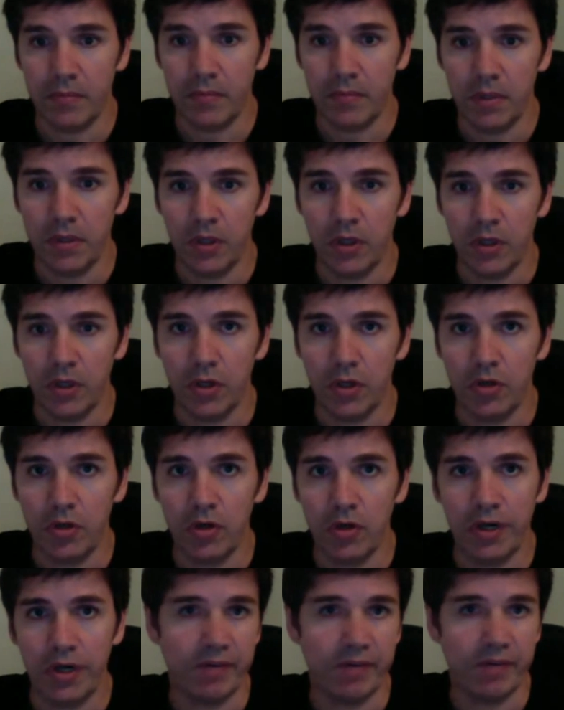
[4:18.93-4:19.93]
You
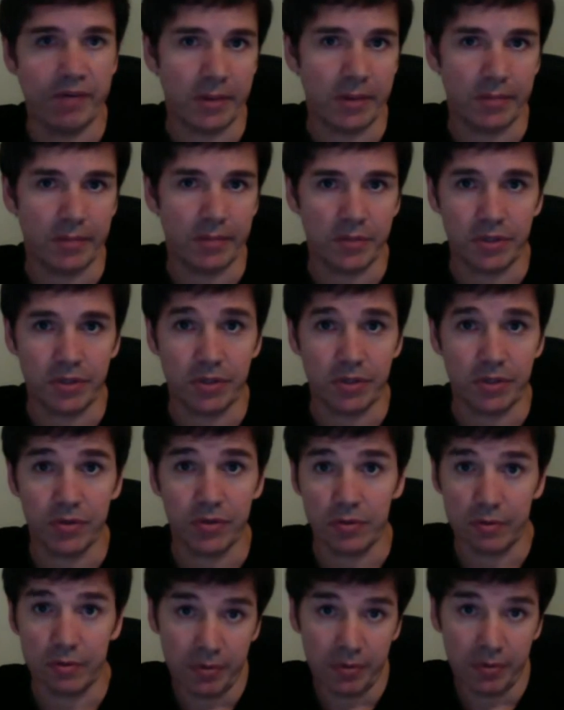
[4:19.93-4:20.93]
could even get them to do
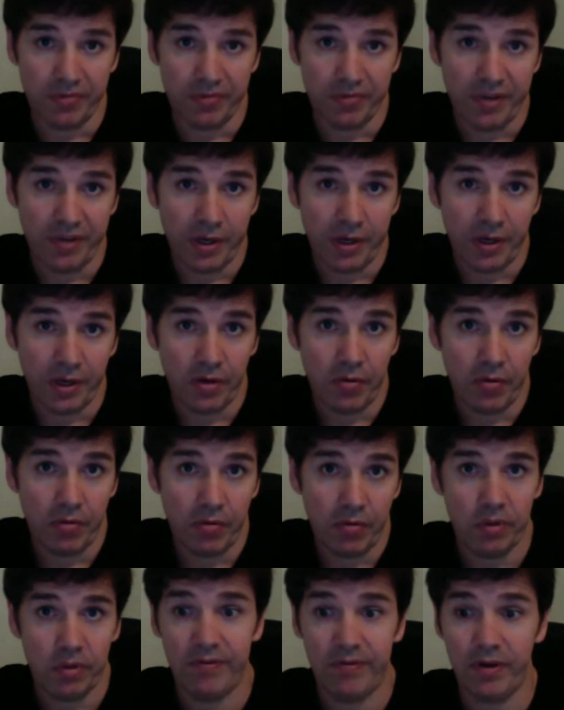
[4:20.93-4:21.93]
a video,
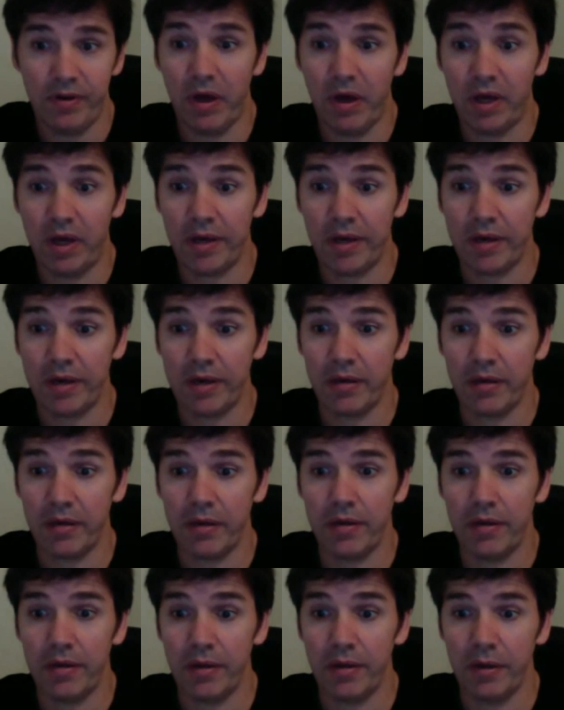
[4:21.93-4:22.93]
if you like,
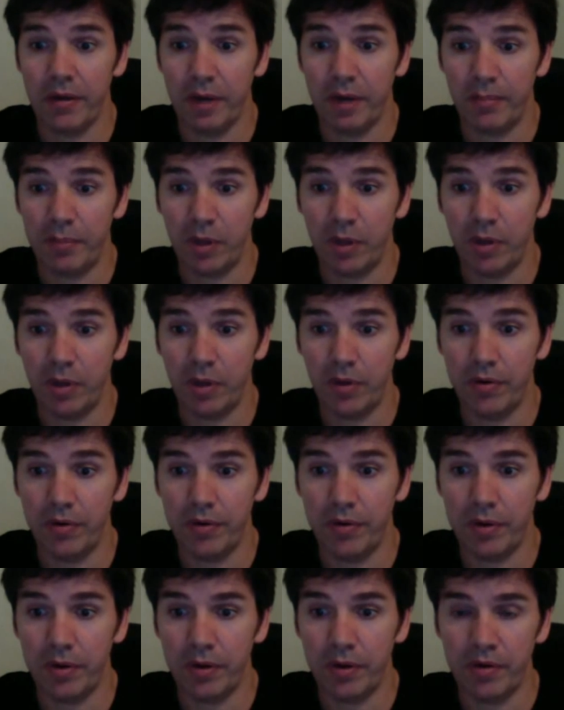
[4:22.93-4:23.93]
you know, upload,
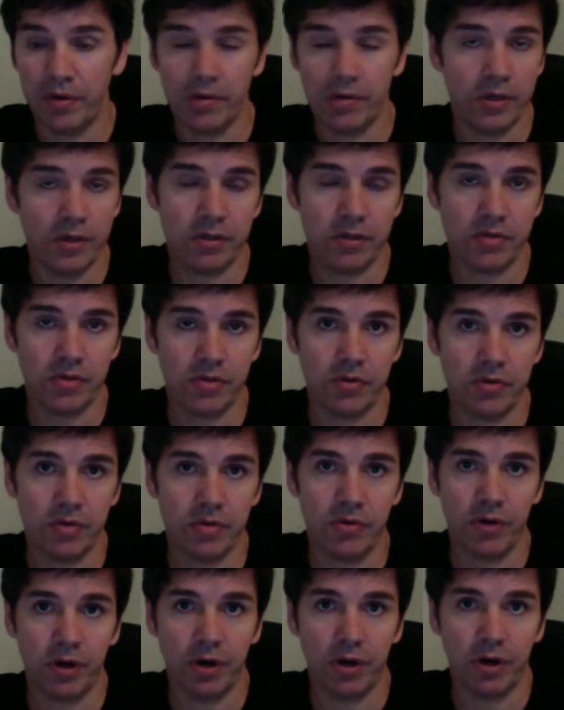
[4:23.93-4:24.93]
because I was
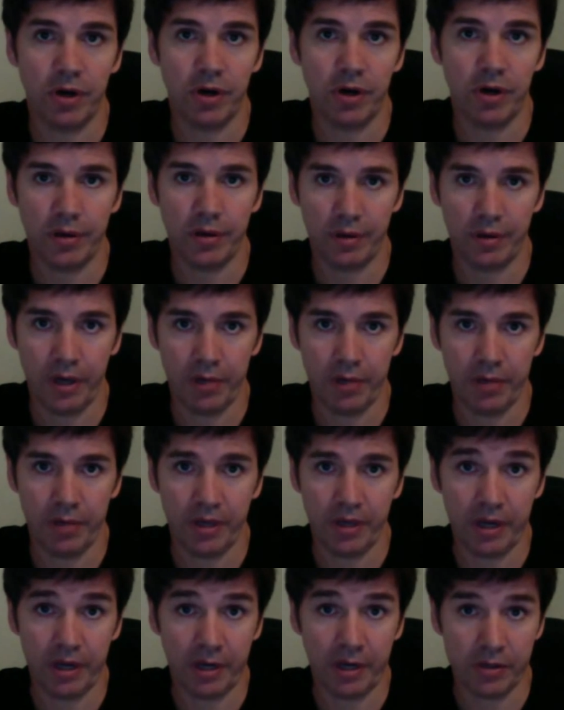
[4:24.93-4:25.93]
talking to a guy the
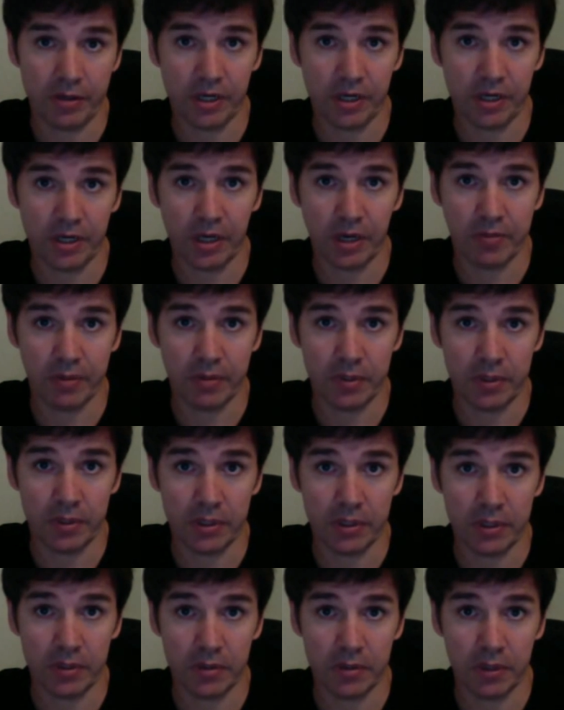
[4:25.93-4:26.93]
other day who's setting up
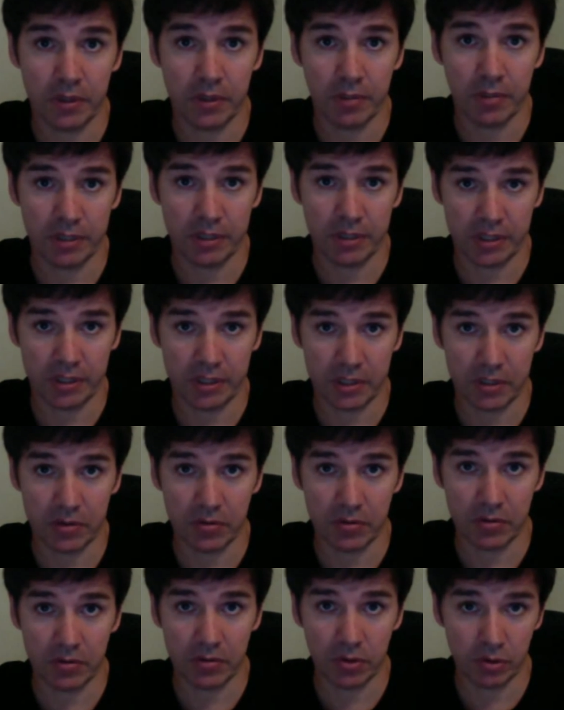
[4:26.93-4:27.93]
a business
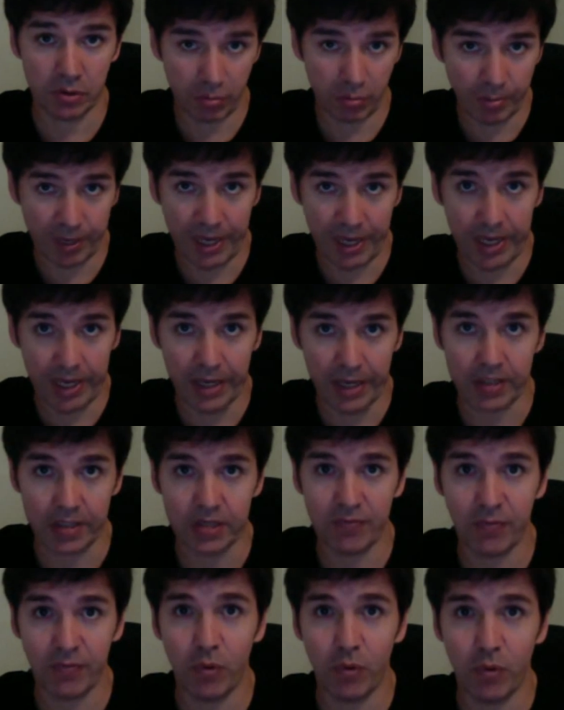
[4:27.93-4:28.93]
to do repairs
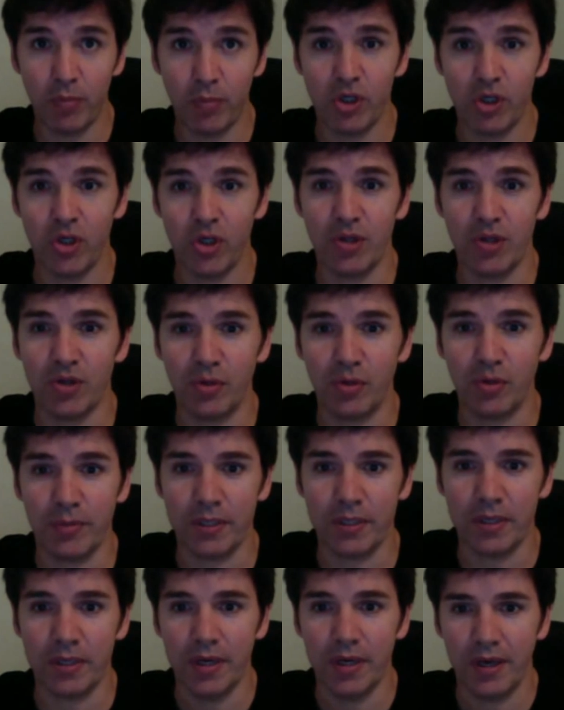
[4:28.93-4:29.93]
for musical
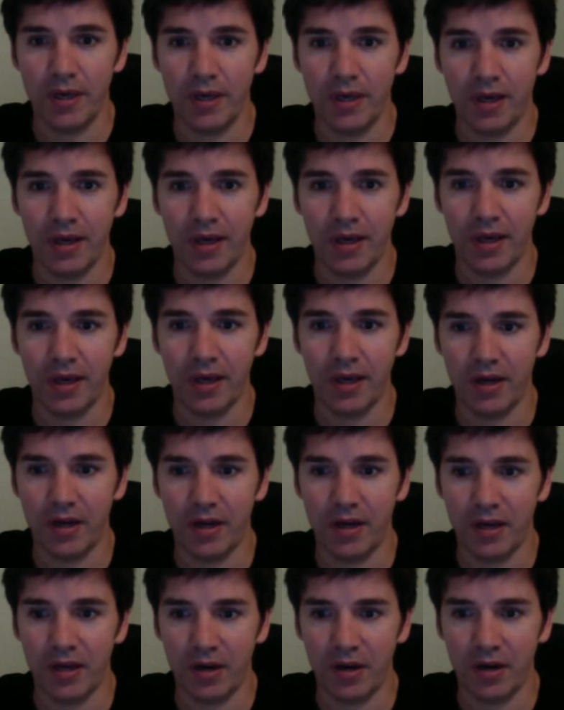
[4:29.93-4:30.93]
instruments, and
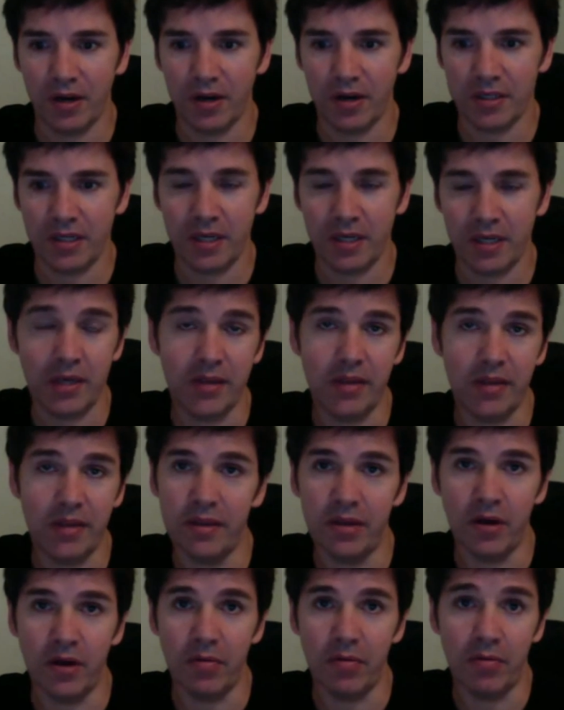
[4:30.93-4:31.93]
I said
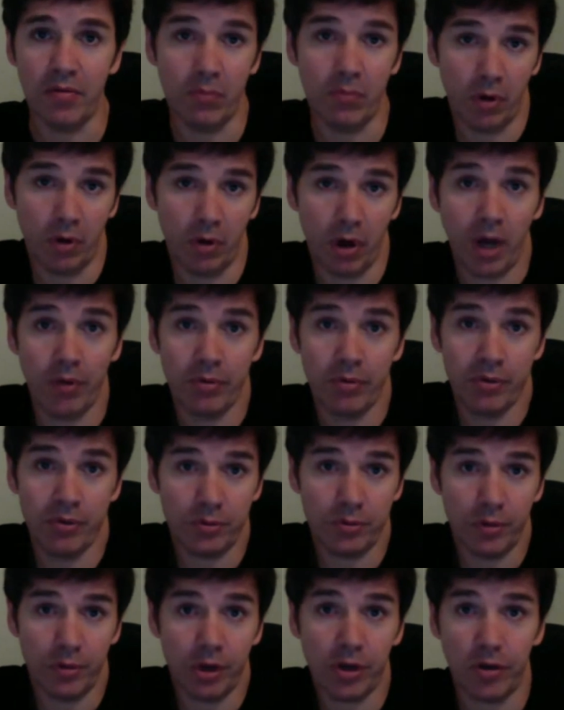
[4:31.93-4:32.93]
that, you know, what I would
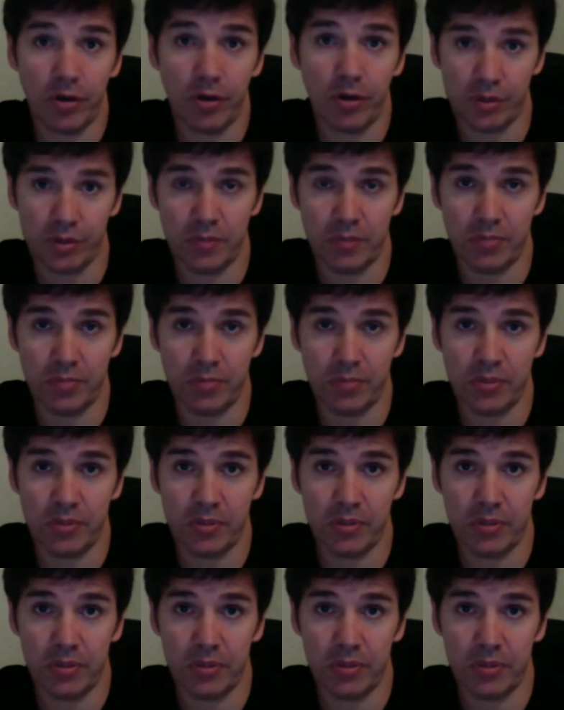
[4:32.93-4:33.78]
do, my concept